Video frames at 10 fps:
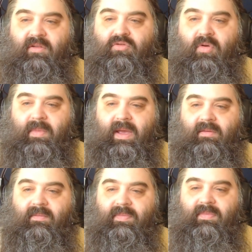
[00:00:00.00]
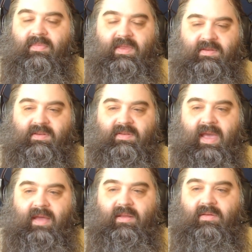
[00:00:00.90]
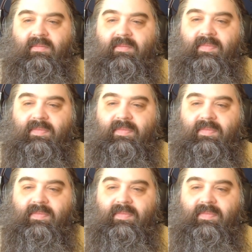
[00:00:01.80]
Ultraman. This is canon.